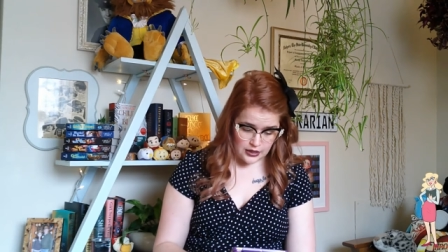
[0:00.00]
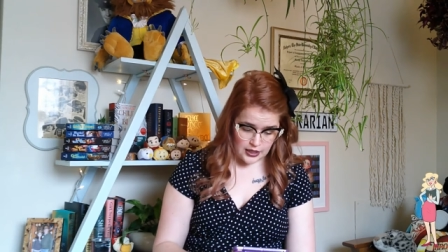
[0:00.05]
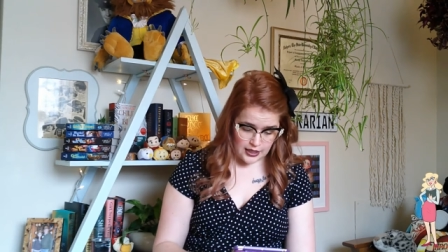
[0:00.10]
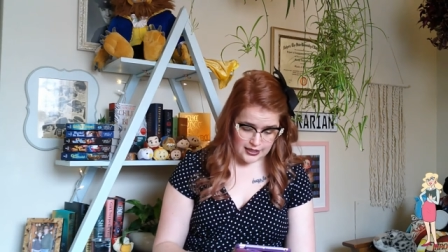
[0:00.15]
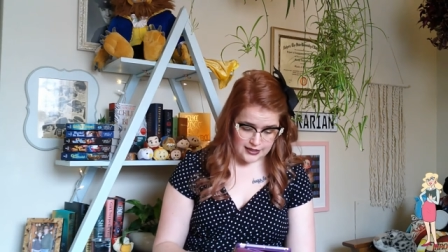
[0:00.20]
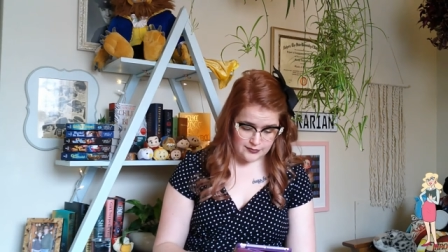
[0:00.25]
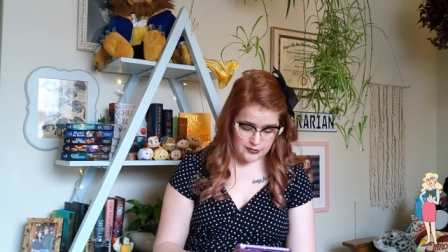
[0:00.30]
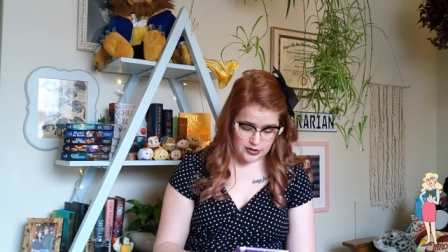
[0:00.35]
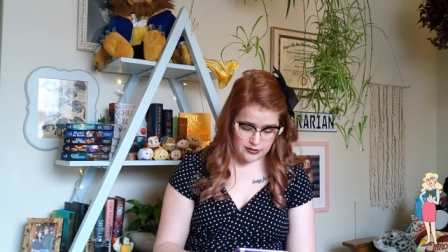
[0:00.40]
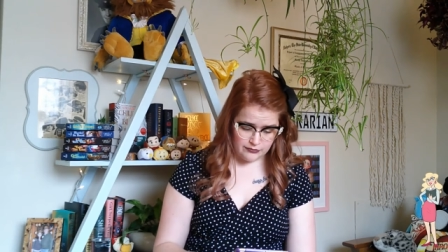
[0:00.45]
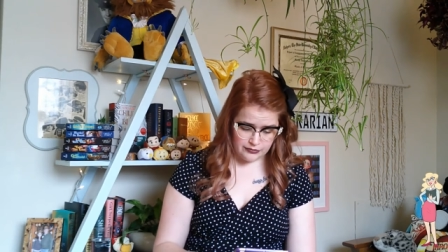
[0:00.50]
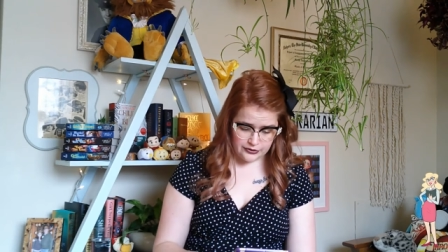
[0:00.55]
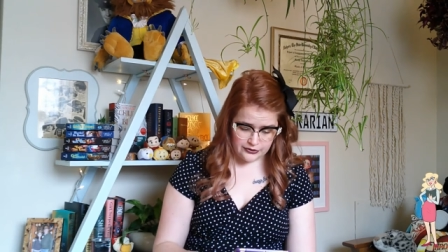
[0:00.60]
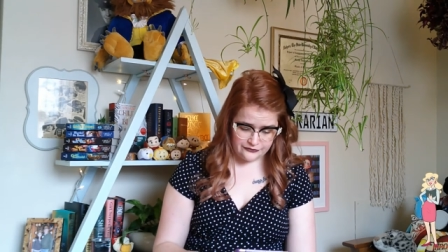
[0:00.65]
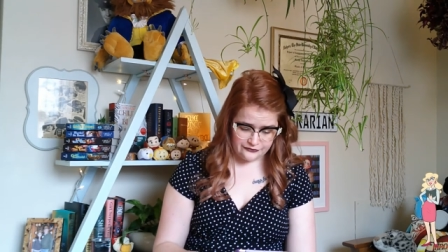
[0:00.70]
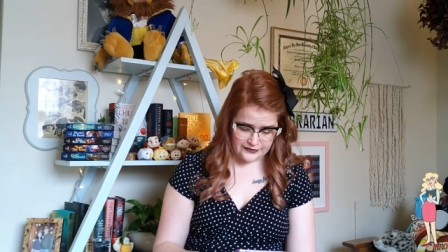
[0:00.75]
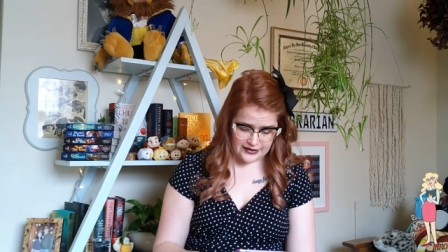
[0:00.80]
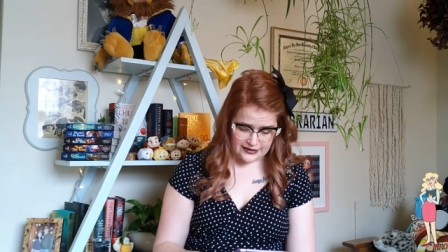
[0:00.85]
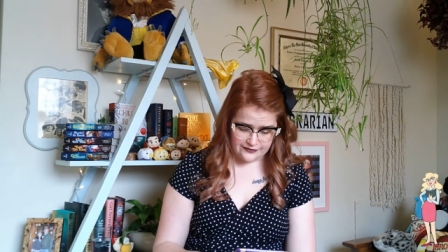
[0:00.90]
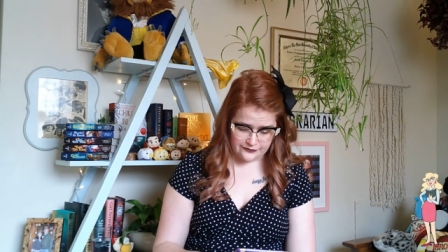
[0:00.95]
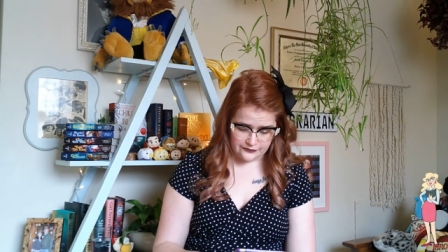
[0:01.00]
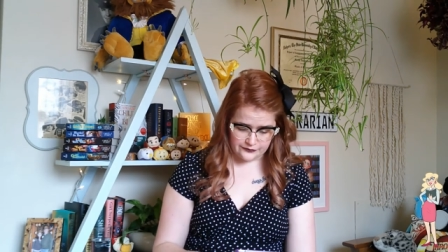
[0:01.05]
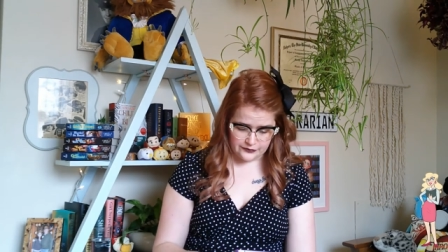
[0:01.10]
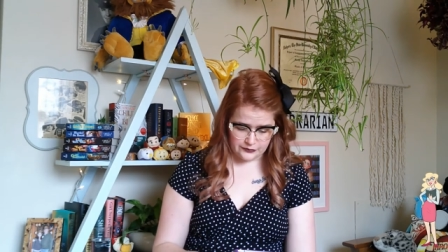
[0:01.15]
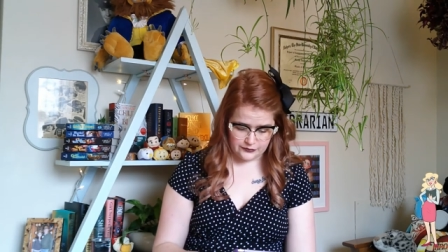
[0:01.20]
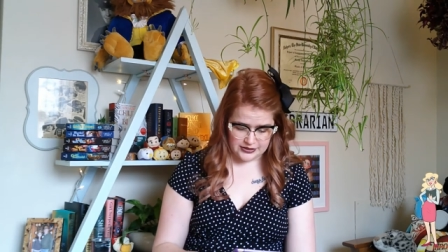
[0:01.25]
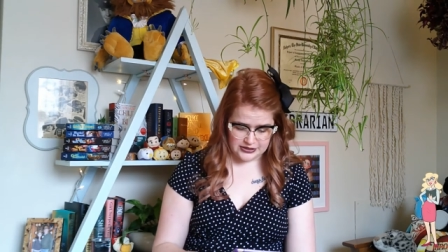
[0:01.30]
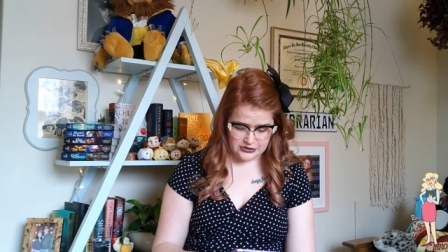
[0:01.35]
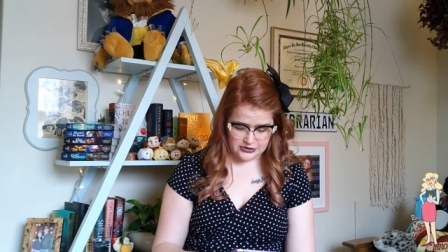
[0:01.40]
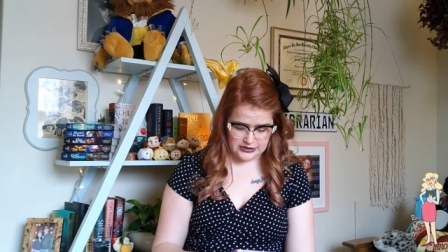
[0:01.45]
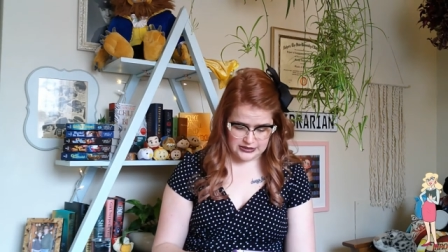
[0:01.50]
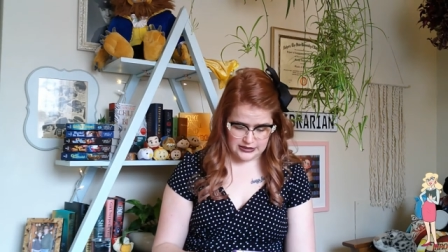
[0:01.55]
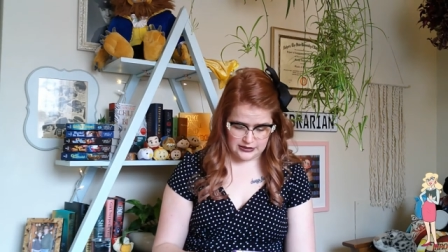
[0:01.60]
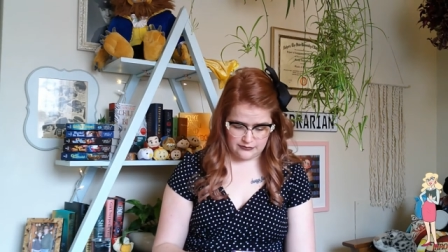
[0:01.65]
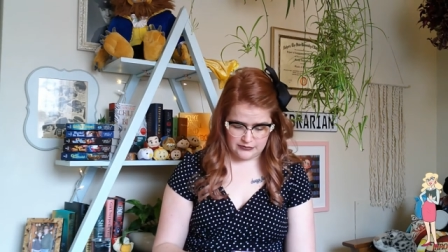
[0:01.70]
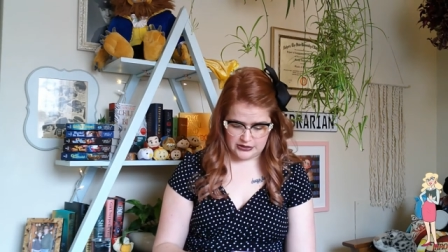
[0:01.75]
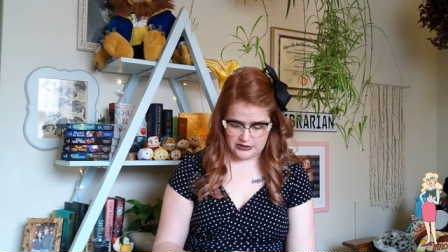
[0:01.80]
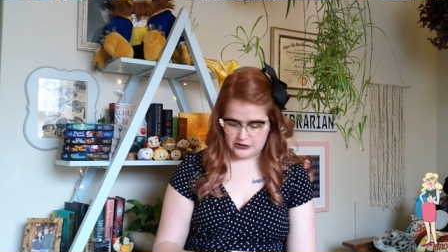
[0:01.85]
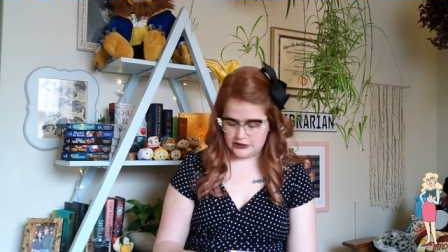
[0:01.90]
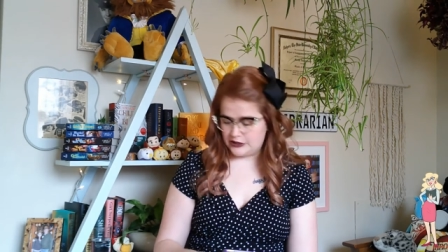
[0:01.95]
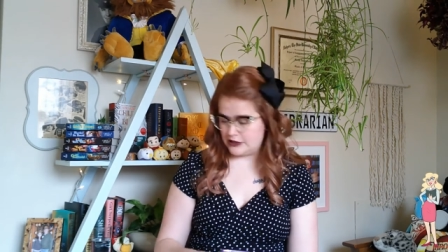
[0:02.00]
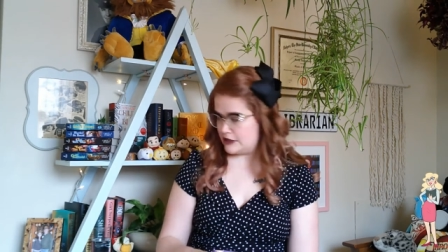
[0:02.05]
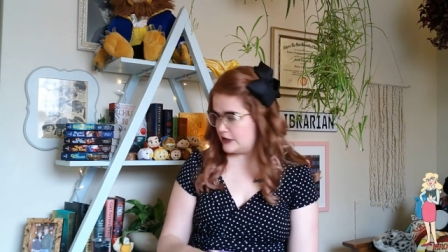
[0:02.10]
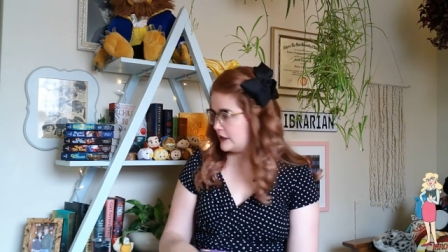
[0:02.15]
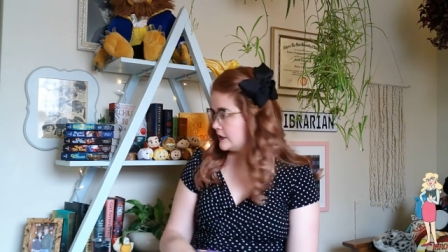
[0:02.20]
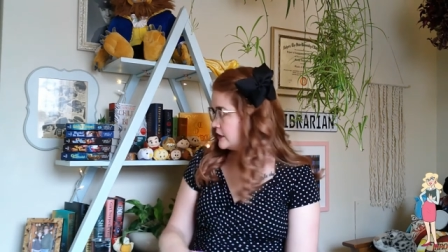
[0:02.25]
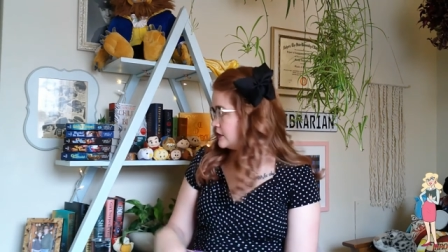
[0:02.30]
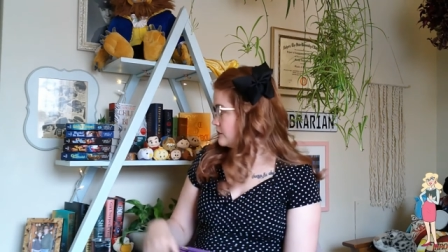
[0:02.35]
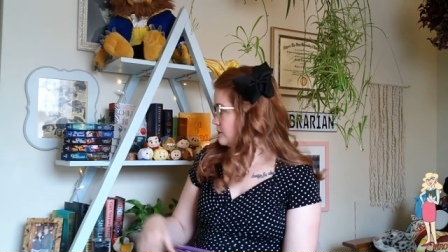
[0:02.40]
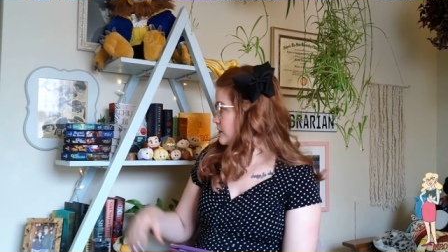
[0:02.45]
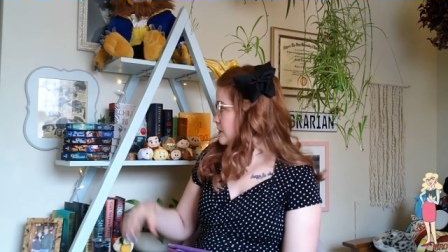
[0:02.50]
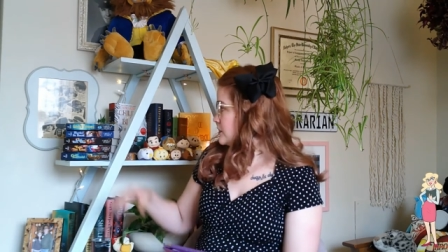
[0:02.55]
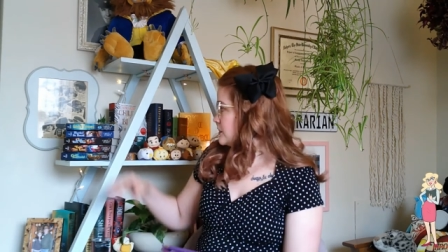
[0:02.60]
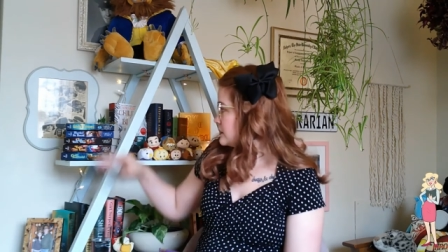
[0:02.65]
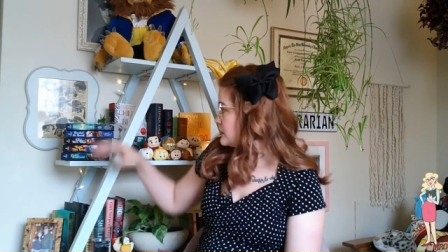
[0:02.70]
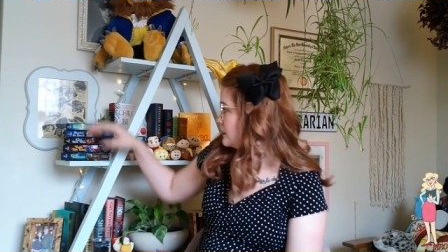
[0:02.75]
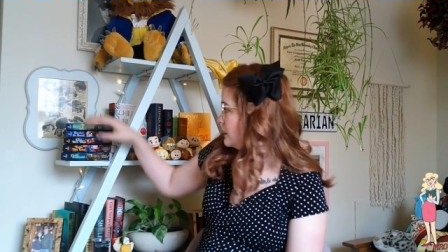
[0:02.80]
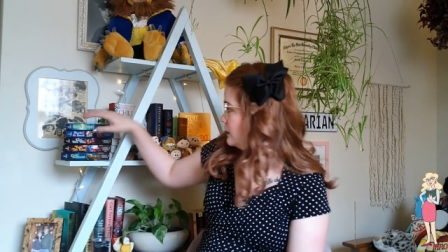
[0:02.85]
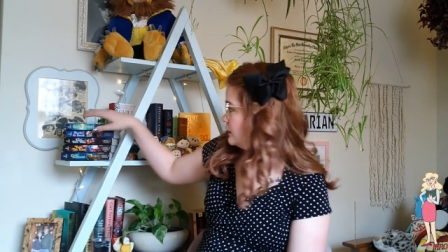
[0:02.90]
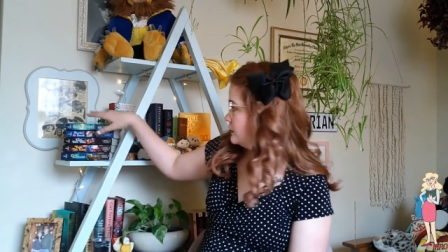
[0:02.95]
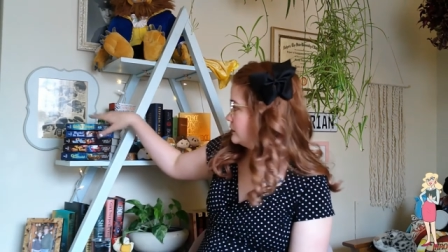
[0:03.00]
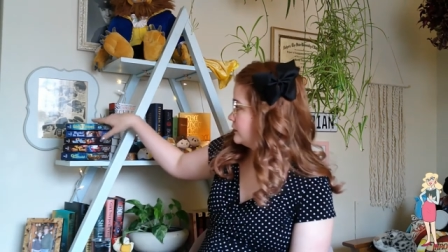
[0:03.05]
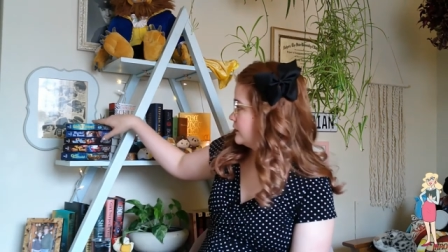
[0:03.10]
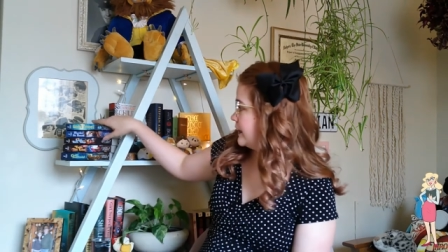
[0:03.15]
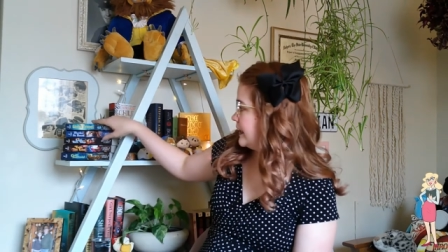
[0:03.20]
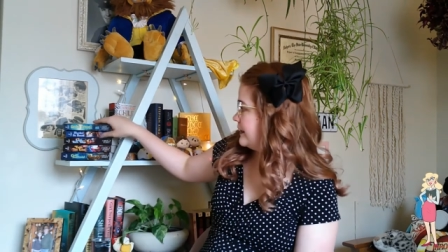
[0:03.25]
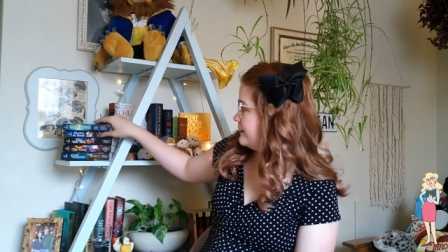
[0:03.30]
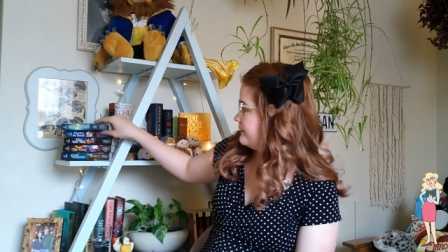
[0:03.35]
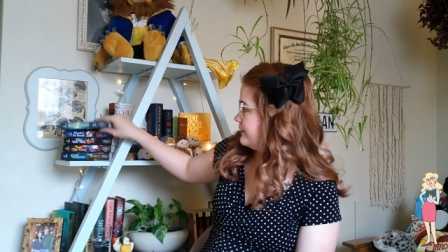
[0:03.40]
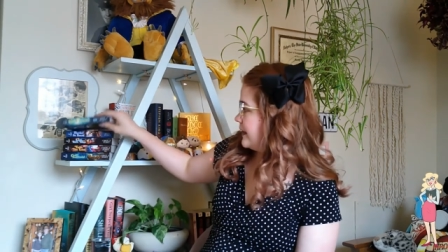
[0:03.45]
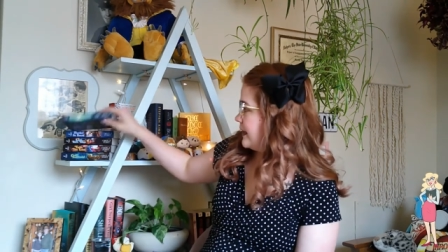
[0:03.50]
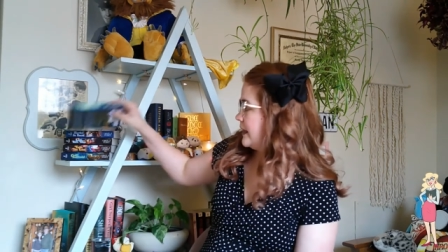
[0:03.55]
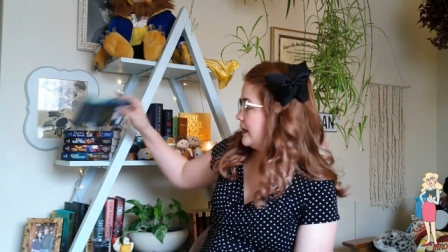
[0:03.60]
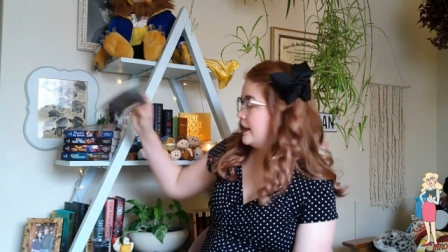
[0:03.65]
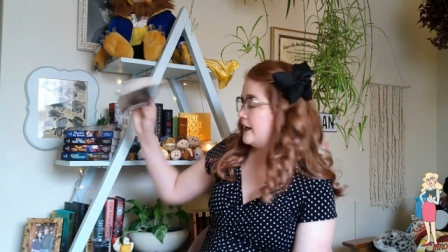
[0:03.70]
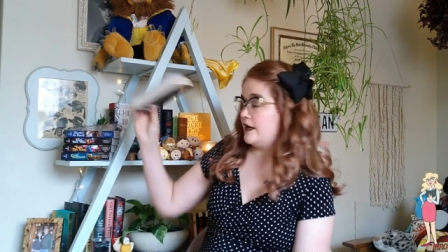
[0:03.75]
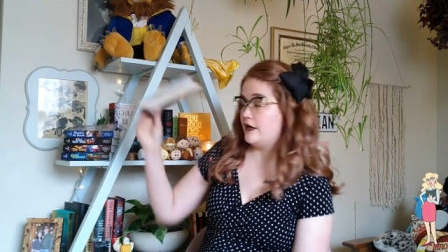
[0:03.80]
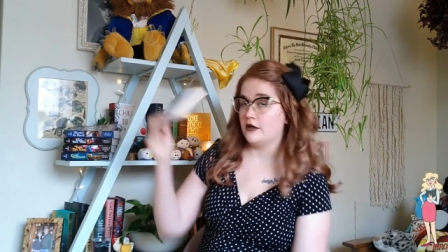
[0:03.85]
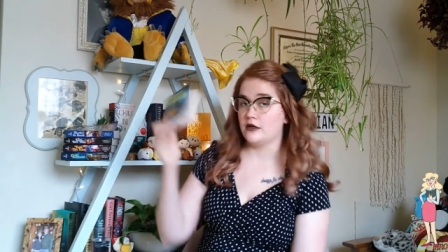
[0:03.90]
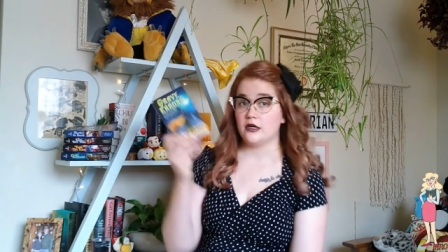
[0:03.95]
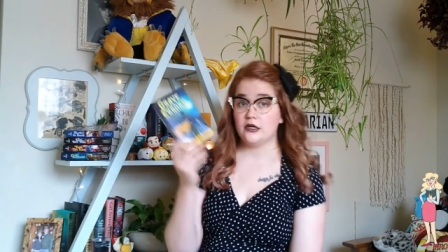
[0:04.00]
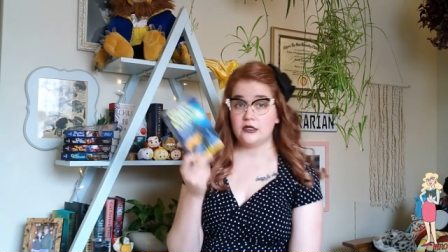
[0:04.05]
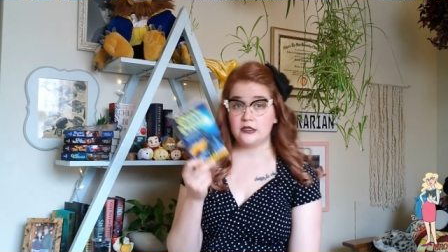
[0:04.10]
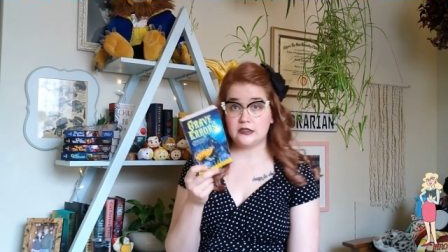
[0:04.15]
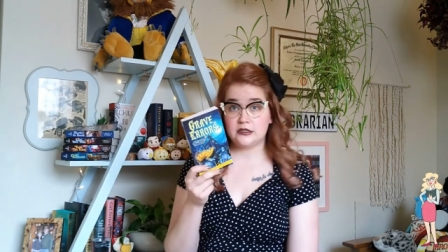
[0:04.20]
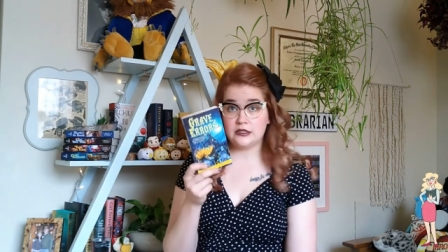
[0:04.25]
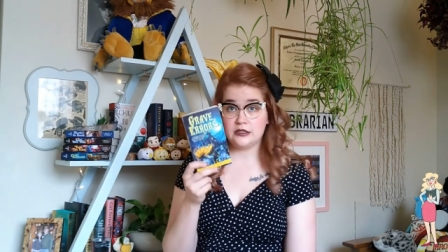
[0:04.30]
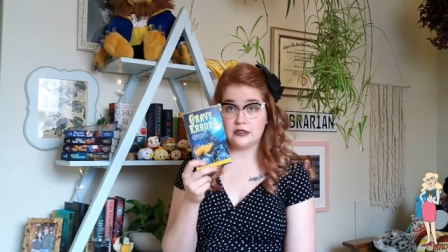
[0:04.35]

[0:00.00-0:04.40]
I'm on book five of the Witch City Mystery series, which is called Grave Errors.